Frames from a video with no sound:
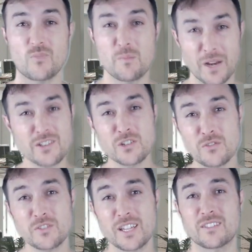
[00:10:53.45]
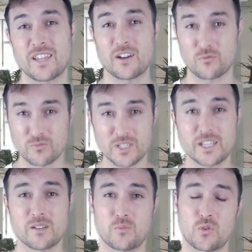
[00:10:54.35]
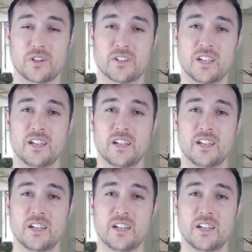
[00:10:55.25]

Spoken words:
but I do think that a really important